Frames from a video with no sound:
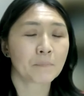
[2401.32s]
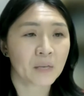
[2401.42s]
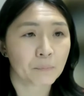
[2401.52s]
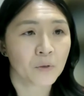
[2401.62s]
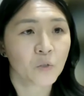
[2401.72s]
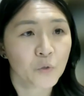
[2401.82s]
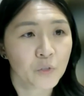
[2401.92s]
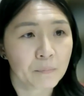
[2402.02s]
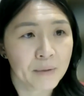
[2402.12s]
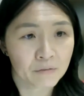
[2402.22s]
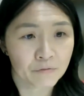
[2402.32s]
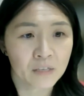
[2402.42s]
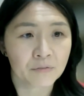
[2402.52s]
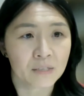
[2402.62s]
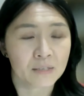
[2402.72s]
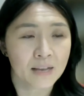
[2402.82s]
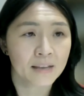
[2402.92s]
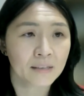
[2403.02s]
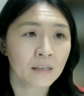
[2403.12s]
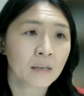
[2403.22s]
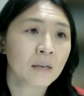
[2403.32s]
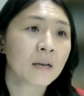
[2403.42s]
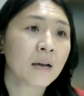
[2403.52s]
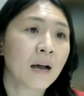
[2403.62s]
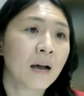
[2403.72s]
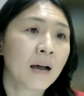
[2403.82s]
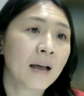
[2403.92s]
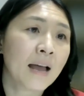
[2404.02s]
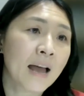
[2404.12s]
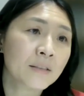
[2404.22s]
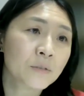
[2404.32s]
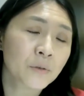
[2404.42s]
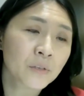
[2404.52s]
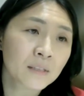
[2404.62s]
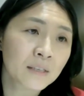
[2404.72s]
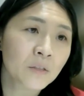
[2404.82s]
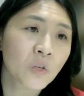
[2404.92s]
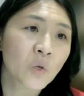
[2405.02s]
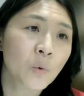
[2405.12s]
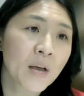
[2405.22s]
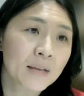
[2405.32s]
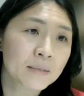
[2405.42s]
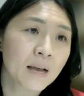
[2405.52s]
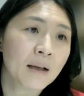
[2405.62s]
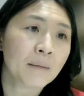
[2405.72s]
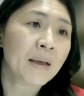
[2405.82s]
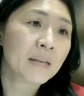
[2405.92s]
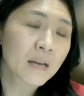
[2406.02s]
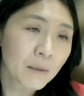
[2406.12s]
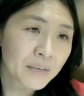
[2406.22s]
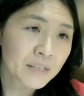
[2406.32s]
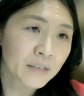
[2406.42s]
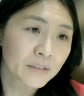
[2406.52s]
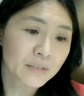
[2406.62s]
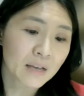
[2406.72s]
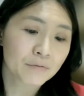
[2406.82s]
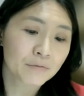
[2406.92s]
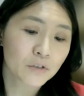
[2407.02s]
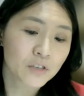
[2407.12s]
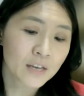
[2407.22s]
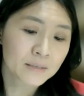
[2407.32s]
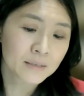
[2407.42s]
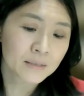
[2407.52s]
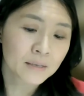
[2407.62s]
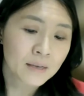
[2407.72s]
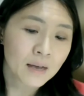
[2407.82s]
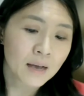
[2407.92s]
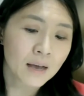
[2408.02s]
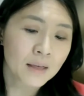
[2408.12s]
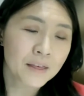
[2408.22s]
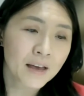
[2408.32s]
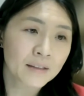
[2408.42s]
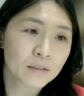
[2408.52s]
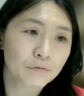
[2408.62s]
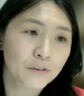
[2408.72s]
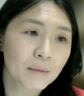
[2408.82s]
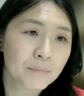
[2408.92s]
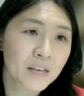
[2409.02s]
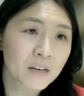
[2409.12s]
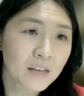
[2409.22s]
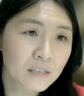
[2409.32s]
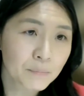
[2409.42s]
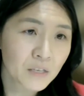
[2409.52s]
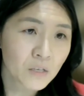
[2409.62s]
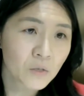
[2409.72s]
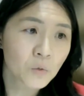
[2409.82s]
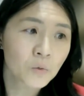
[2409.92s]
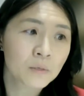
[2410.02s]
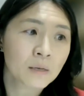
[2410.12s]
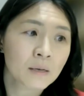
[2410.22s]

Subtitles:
people to the benefit of society. And certainly in the US, many commentators have suggested that the frame that ought to be used